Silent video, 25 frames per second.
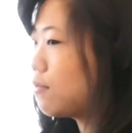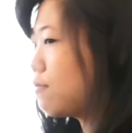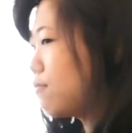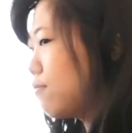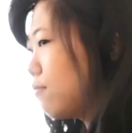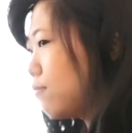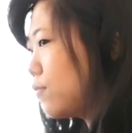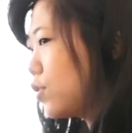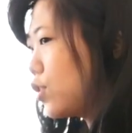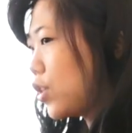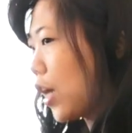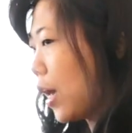
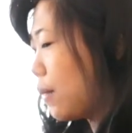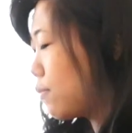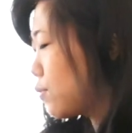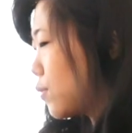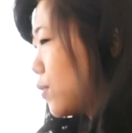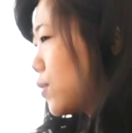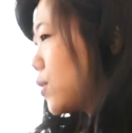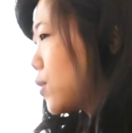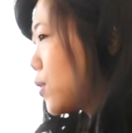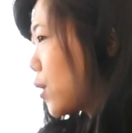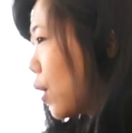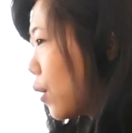James was
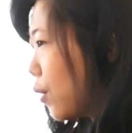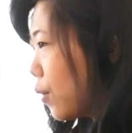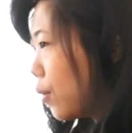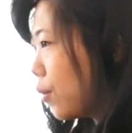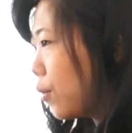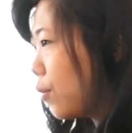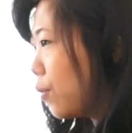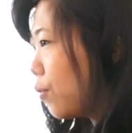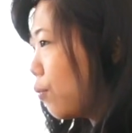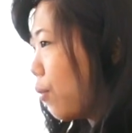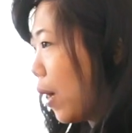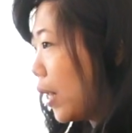so
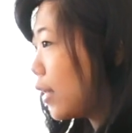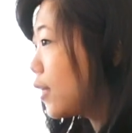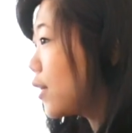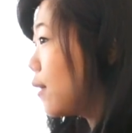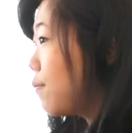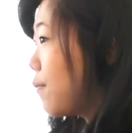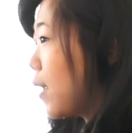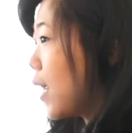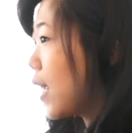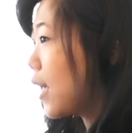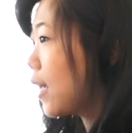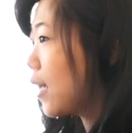welcoming,
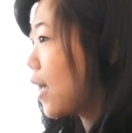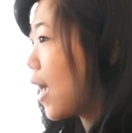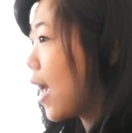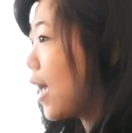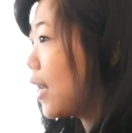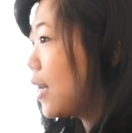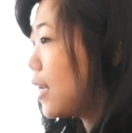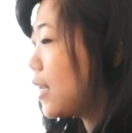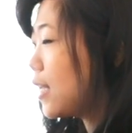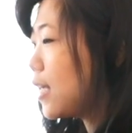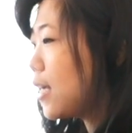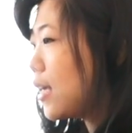and
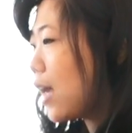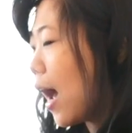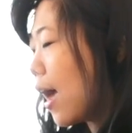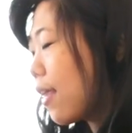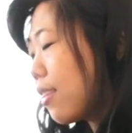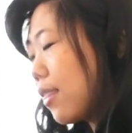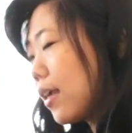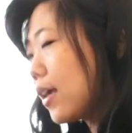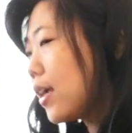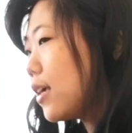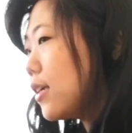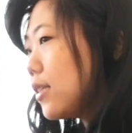I think he's
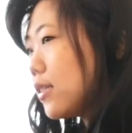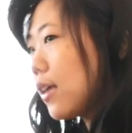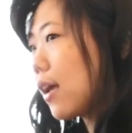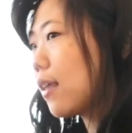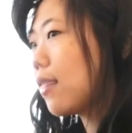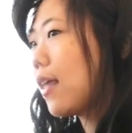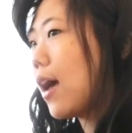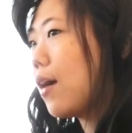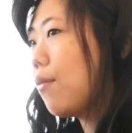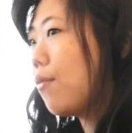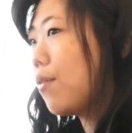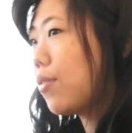like that with
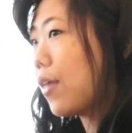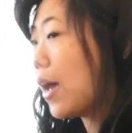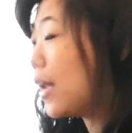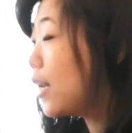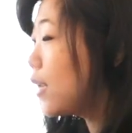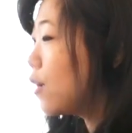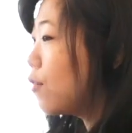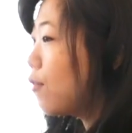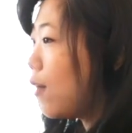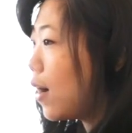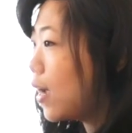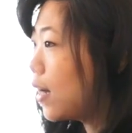anyone,
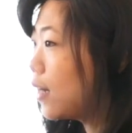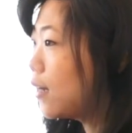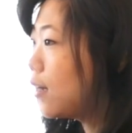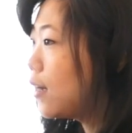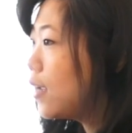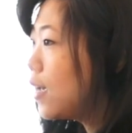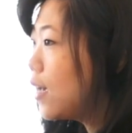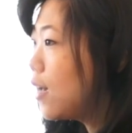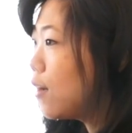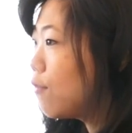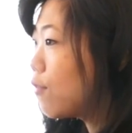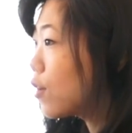
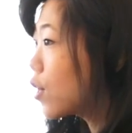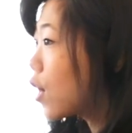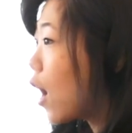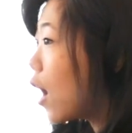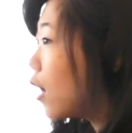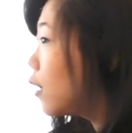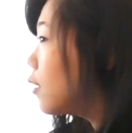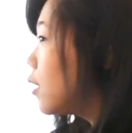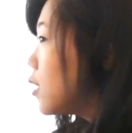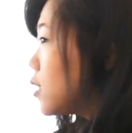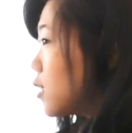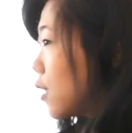regardless of
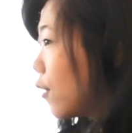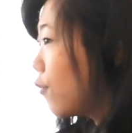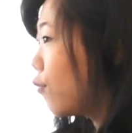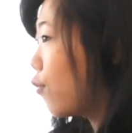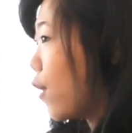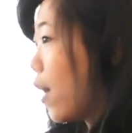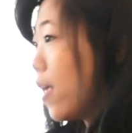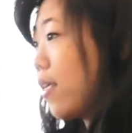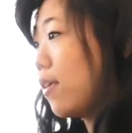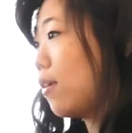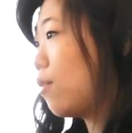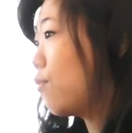where
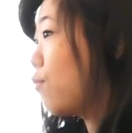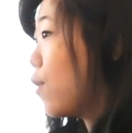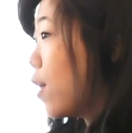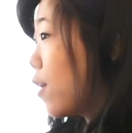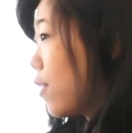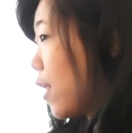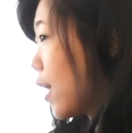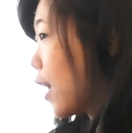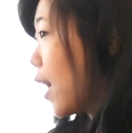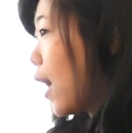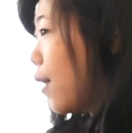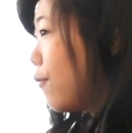they come
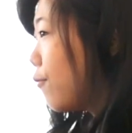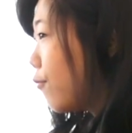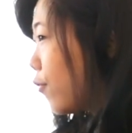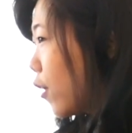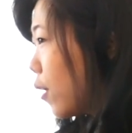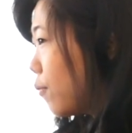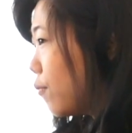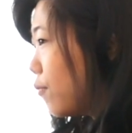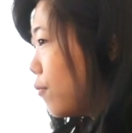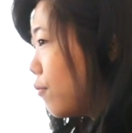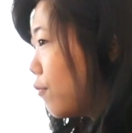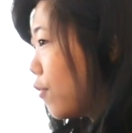from within
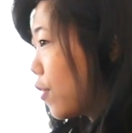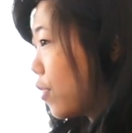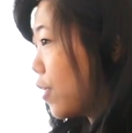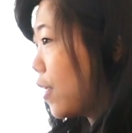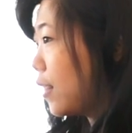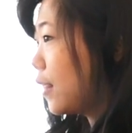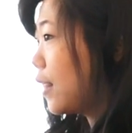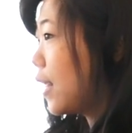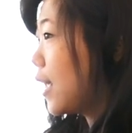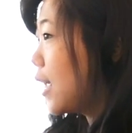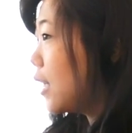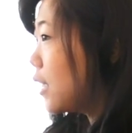the
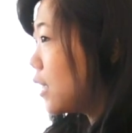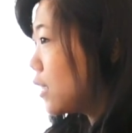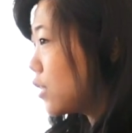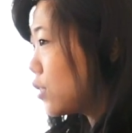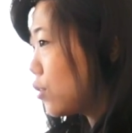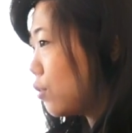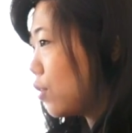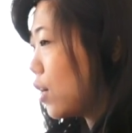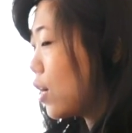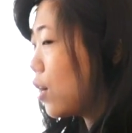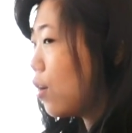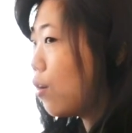industry or
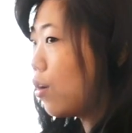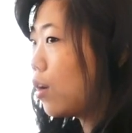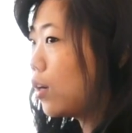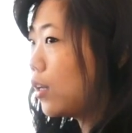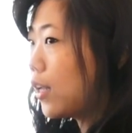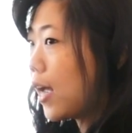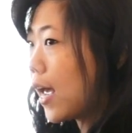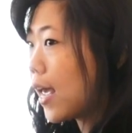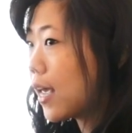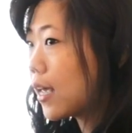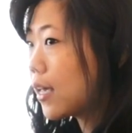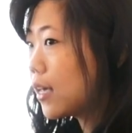like
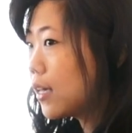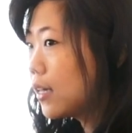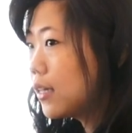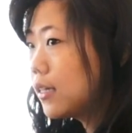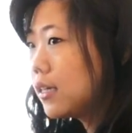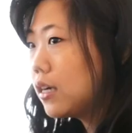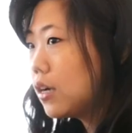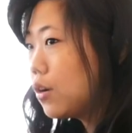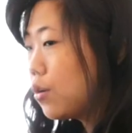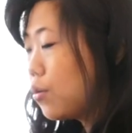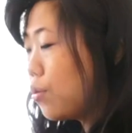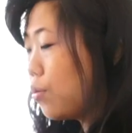who they
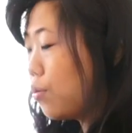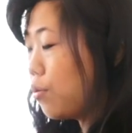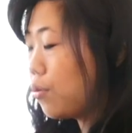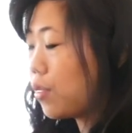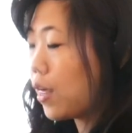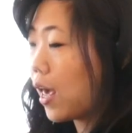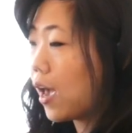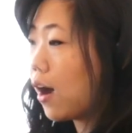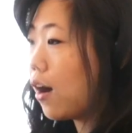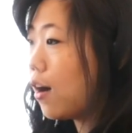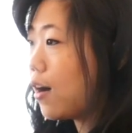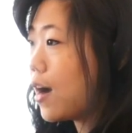are as a
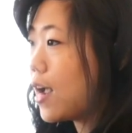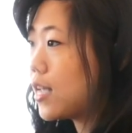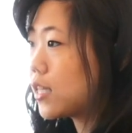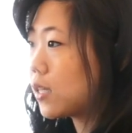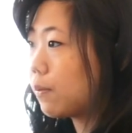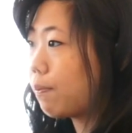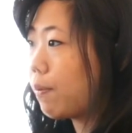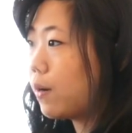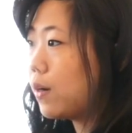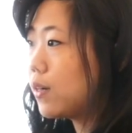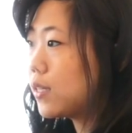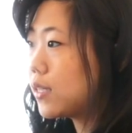person. As
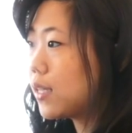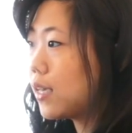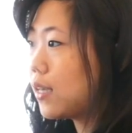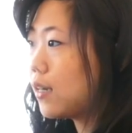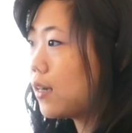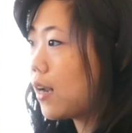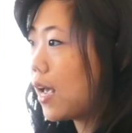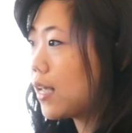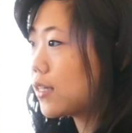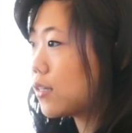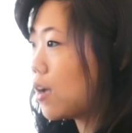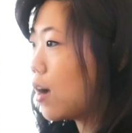long as
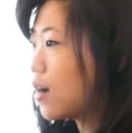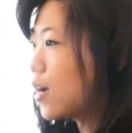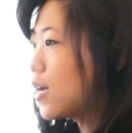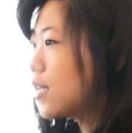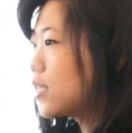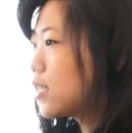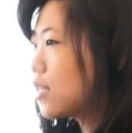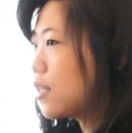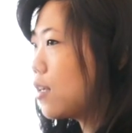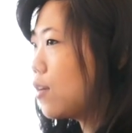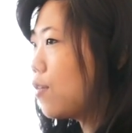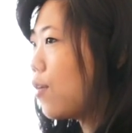you have
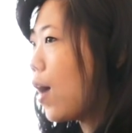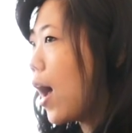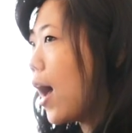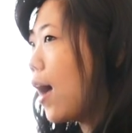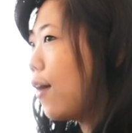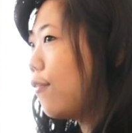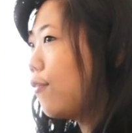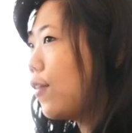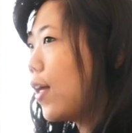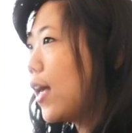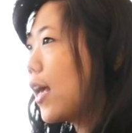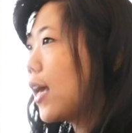like
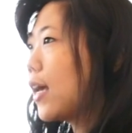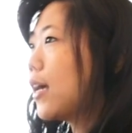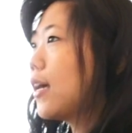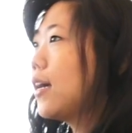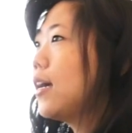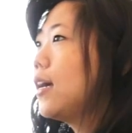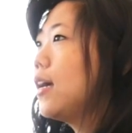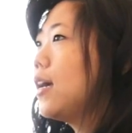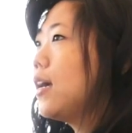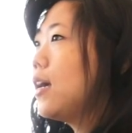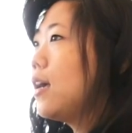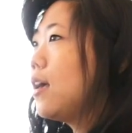the
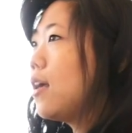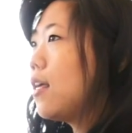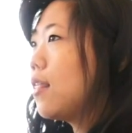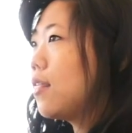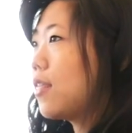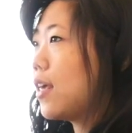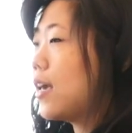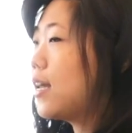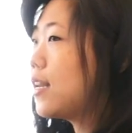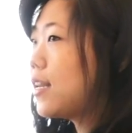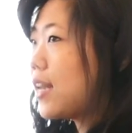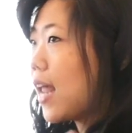innate
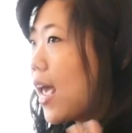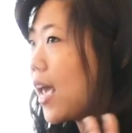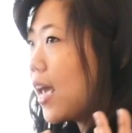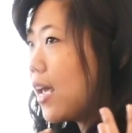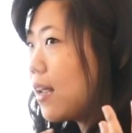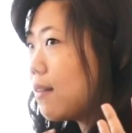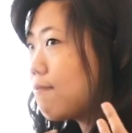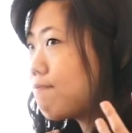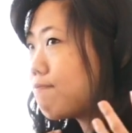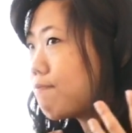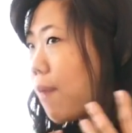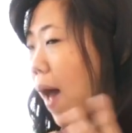passion
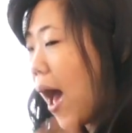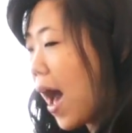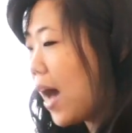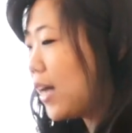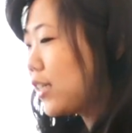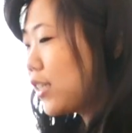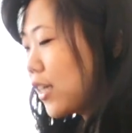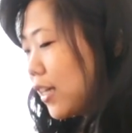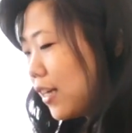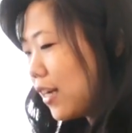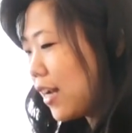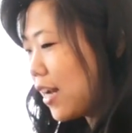and
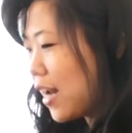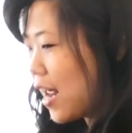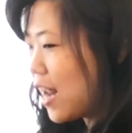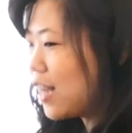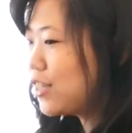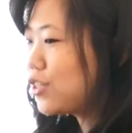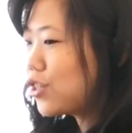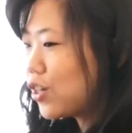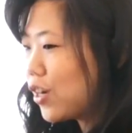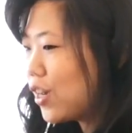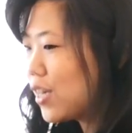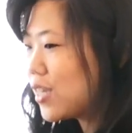interest
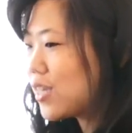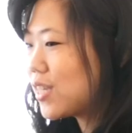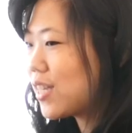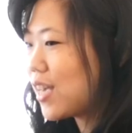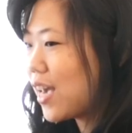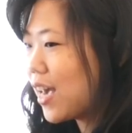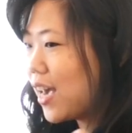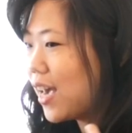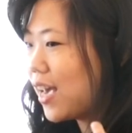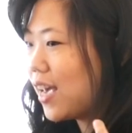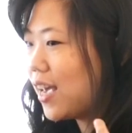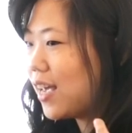in
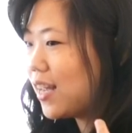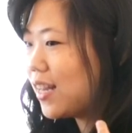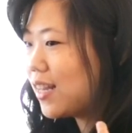something,